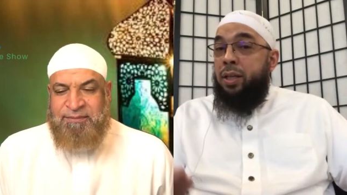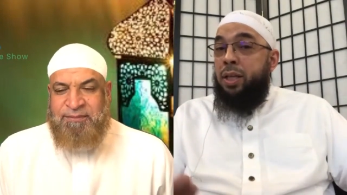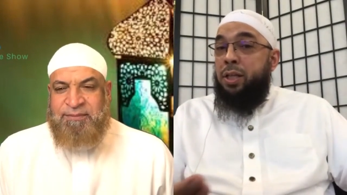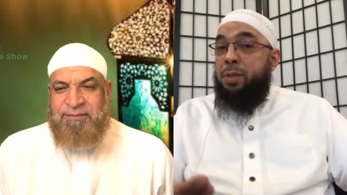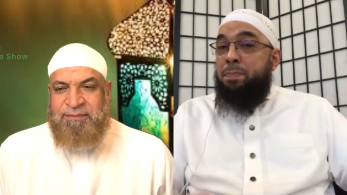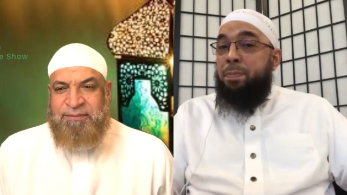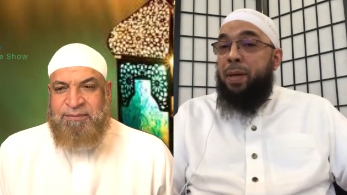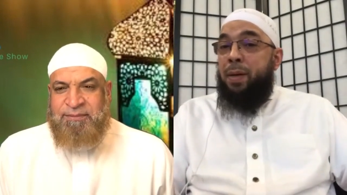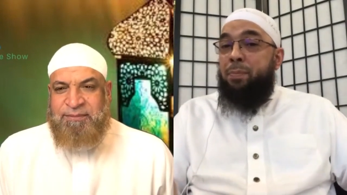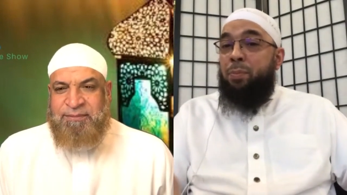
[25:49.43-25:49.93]
Speaker 1: Are
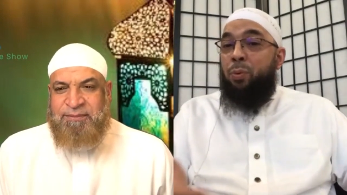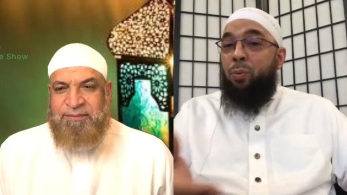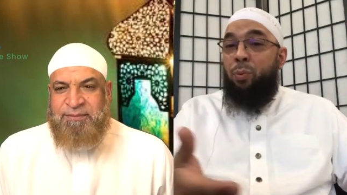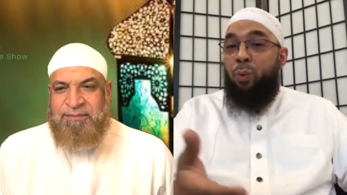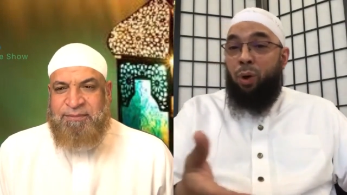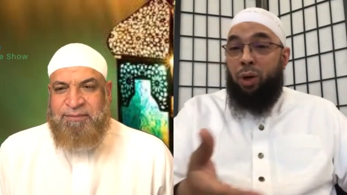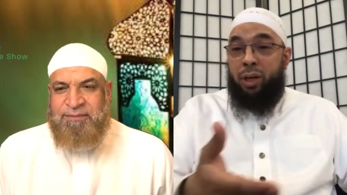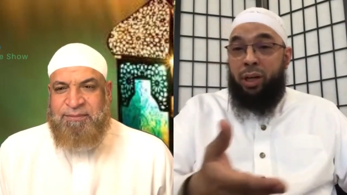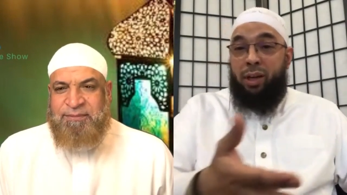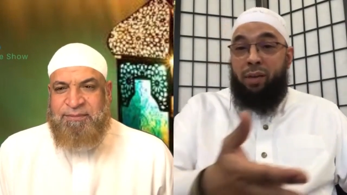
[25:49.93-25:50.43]
these
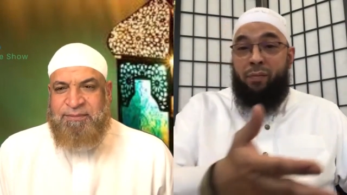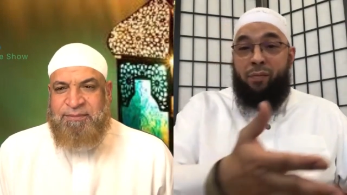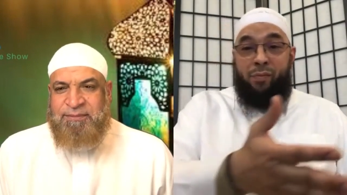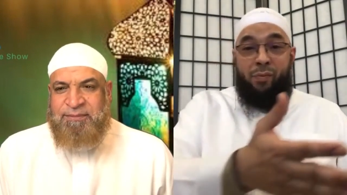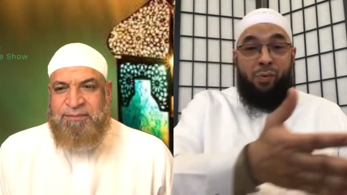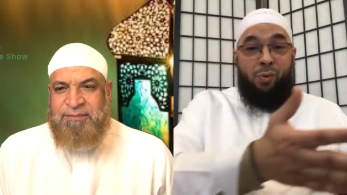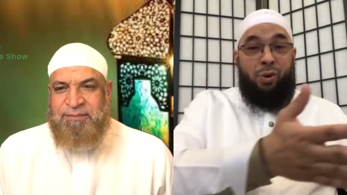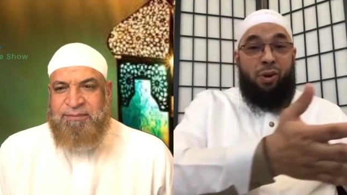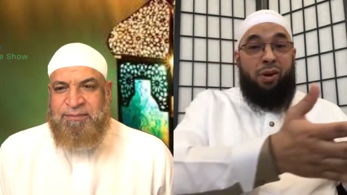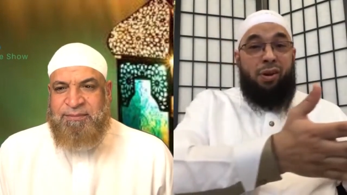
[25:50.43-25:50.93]
people working
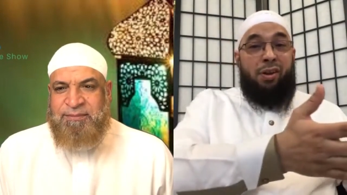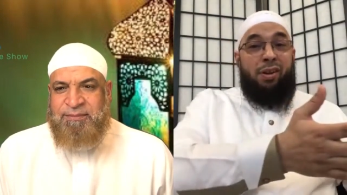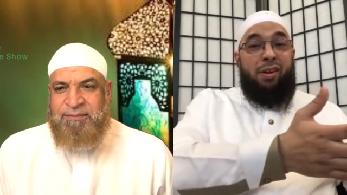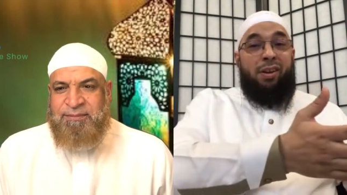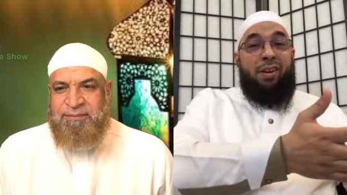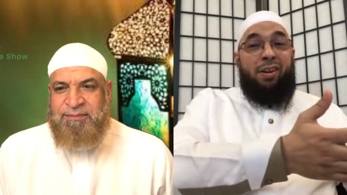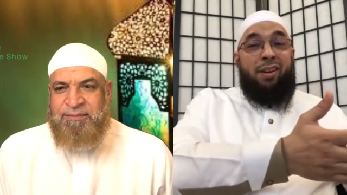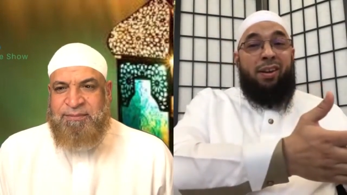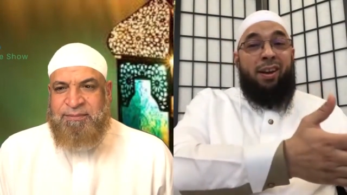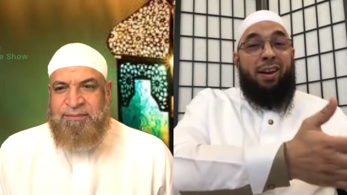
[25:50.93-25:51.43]
for
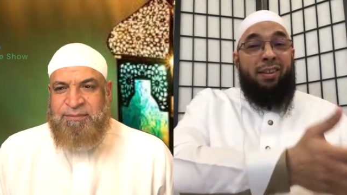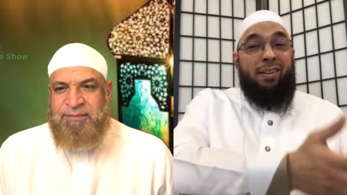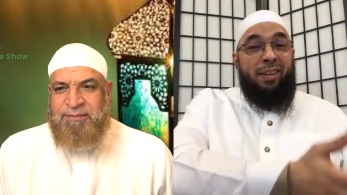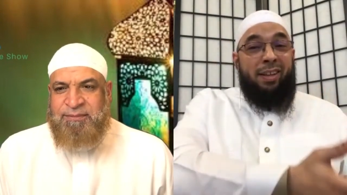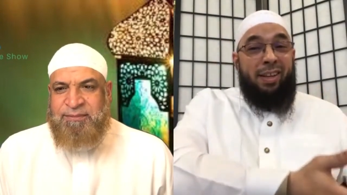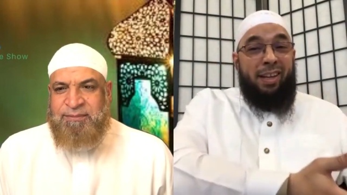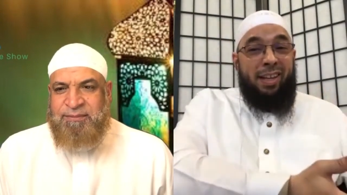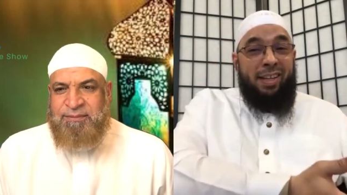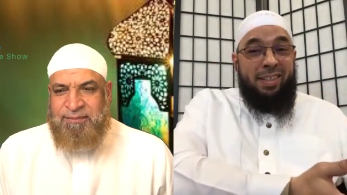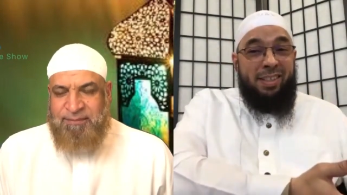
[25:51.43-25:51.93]

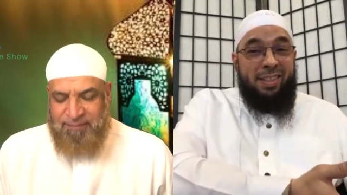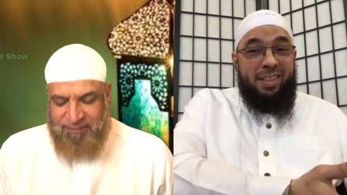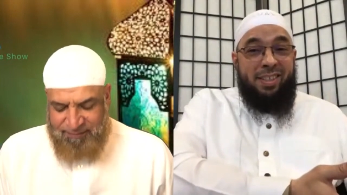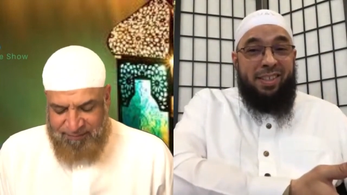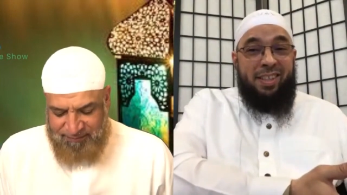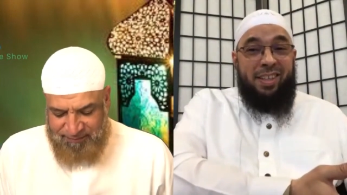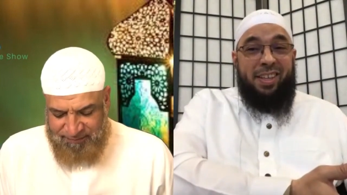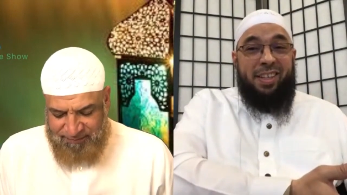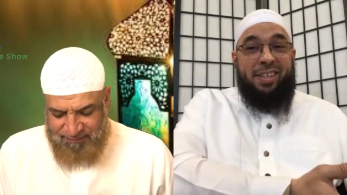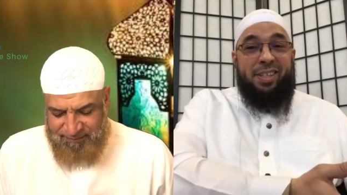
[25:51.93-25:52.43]
other
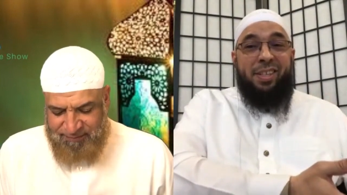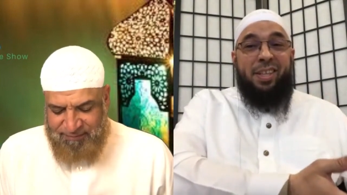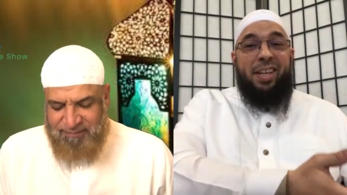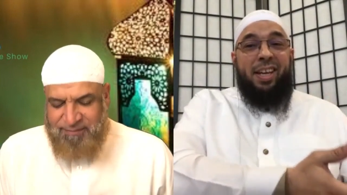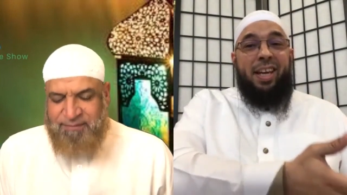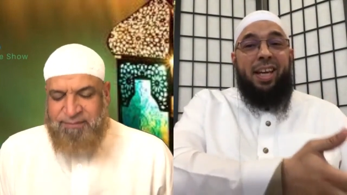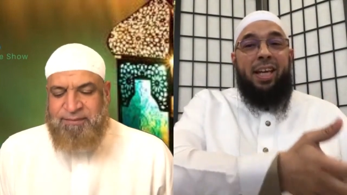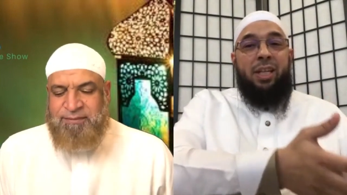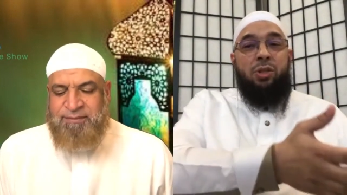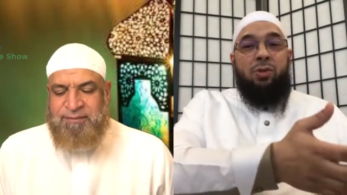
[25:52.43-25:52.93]
entities
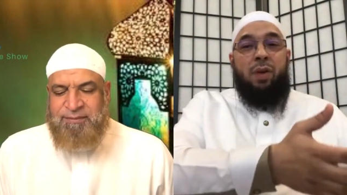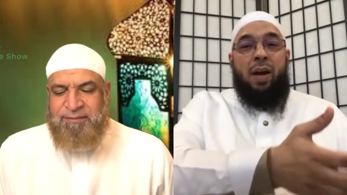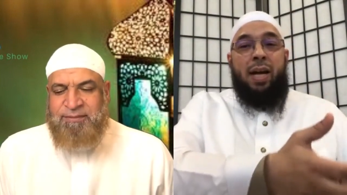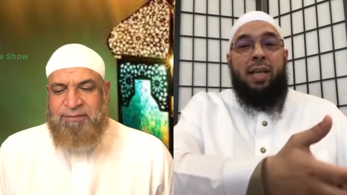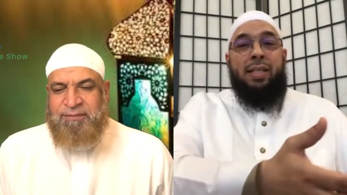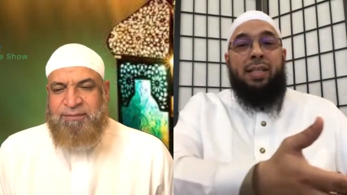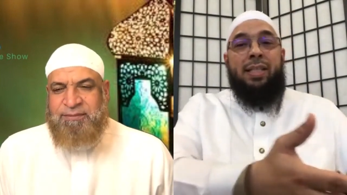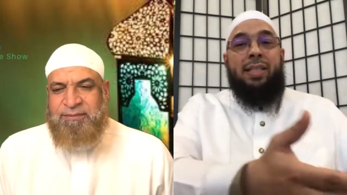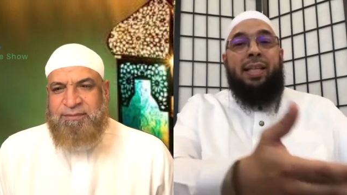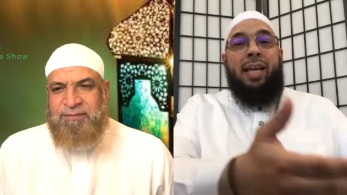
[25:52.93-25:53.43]
and
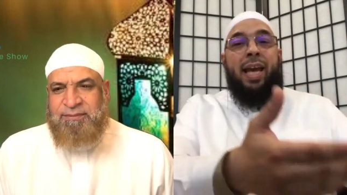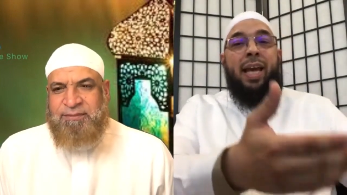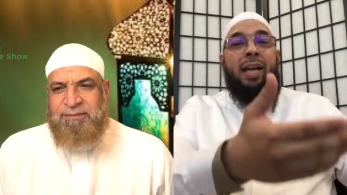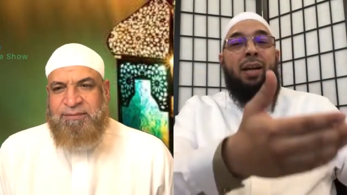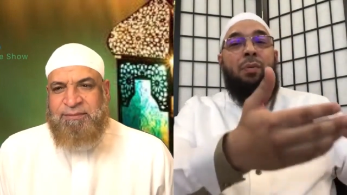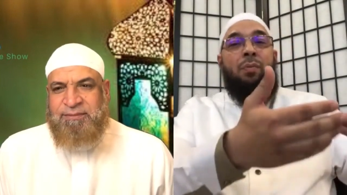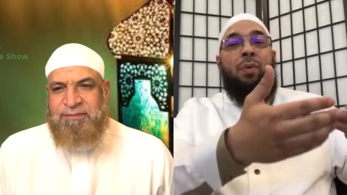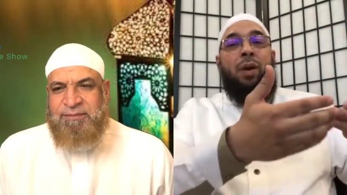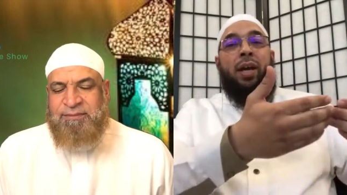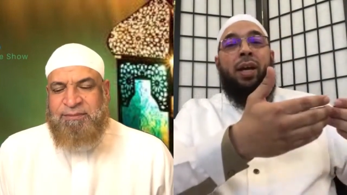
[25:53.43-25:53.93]
trying to
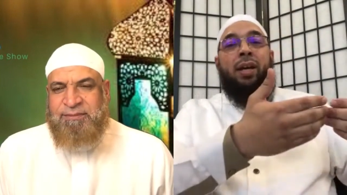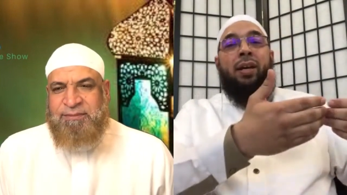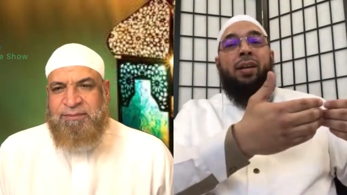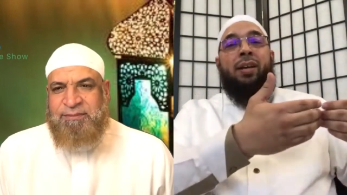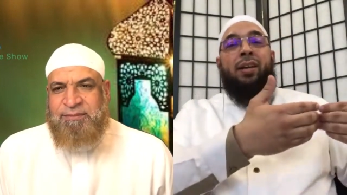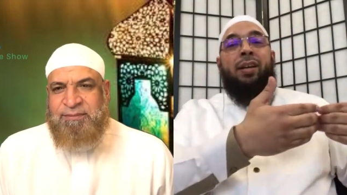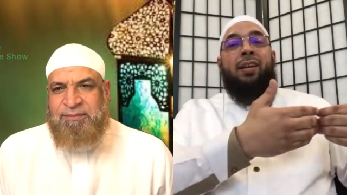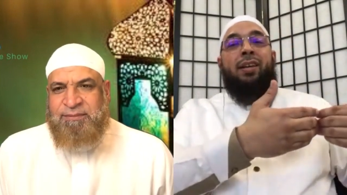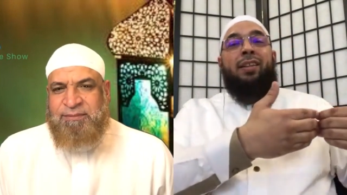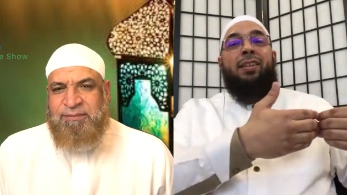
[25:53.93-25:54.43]
take
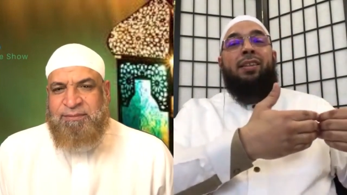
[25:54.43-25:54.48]
away